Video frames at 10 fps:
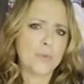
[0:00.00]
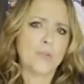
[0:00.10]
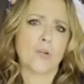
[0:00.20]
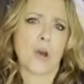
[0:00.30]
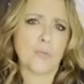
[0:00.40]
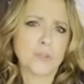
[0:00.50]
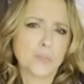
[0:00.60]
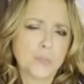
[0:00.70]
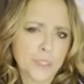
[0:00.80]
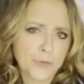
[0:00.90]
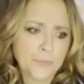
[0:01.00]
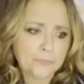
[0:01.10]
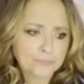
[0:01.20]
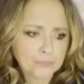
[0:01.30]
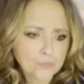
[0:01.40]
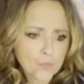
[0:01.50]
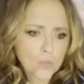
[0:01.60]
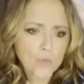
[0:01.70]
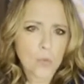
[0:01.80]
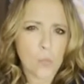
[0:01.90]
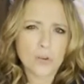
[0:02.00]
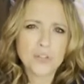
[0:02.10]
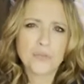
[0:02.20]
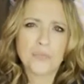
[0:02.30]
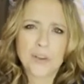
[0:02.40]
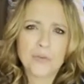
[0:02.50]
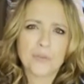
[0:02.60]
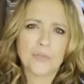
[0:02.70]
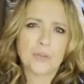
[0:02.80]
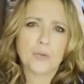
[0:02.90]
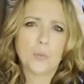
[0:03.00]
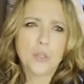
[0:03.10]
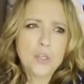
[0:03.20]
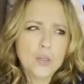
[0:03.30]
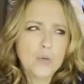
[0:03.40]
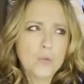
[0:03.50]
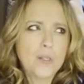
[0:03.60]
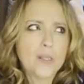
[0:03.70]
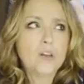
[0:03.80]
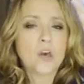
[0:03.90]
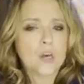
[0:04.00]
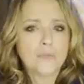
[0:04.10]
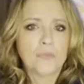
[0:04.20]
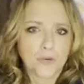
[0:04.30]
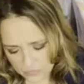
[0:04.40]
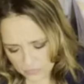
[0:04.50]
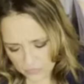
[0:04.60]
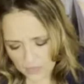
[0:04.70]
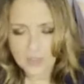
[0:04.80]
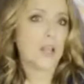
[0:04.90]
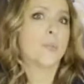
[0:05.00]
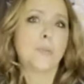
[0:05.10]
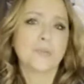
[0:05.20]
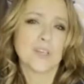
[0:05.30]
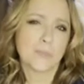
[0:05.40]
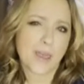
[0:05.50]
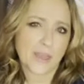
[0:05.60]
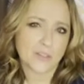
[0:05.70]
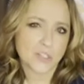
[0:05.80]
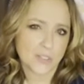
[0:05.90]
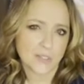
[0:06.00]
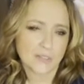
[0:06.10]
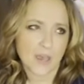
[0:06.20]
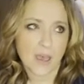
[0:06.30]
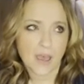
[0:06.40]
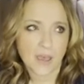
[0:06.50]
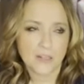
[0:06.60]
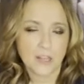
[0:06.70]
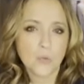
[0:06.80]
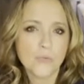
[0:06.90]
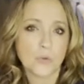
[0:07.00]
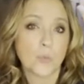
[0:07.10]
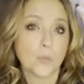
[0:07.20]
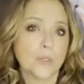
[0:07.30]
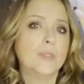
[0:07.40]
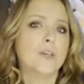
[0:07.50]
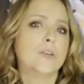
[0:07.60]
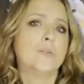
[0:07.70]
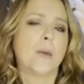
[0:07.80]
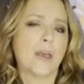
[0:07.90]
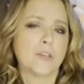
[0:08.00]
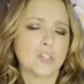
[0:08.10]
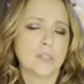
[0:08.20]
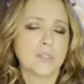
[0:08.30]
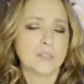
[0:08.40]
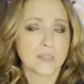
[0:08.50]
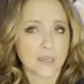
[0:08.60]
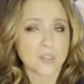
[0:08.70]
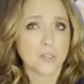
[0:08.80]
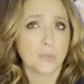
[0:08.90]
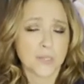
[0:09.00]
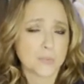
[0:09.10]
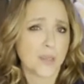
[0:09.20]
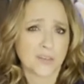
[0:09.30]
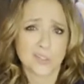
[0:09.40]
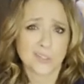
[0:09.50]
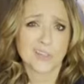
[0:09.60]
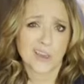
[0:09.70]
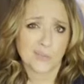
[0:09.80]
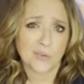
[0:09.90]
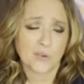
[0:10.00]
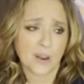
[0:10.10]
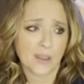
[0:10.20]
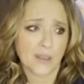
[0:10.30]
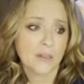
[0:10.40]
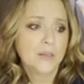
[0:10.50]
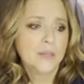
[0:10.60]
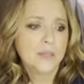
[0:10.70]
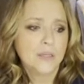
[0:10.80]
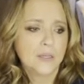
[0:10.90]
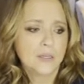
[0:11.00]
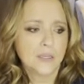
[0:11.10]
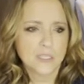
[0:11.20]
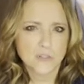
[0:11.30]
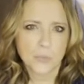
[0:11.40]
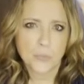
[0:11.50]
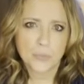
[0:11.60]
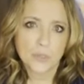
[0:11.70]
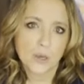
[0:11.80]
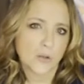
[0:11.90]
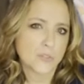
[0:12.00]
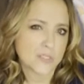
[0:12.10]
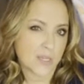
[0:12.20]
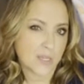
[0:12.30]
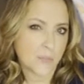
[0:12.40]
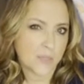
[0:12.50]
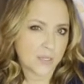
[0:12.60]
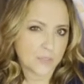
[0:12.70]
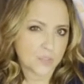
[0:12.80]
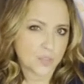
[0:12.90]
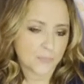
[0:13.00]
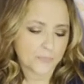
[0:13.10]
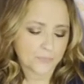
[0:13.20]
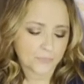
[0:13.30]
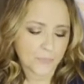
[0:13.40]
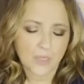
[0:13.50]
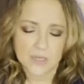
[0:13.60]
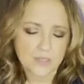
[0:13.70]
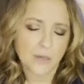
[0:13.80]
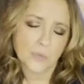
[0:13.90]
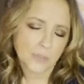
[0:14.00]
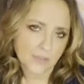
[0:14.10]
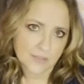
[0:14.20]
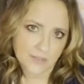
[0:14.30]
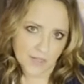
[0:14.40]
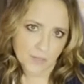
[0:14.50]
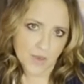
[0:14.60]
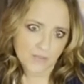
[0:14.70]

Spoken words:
in the comments below, what's your favorite food? When you need comfort, a lot of people say mac and cheese. I know of a really good mac and cheese. It's actually the best mac and cheese I've ever had. It's from a book called Skinny Bitch. Yes, that really is the name of